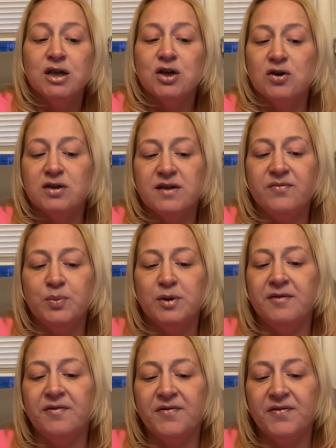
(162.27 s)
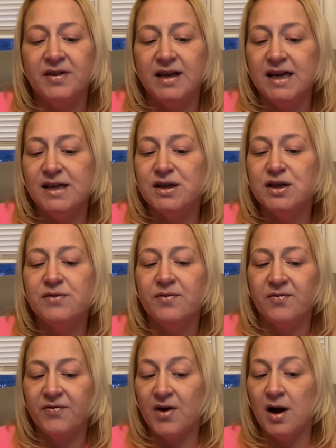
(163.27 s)
Joseph would flee
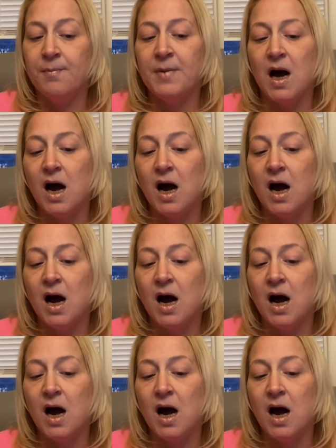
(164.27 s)
from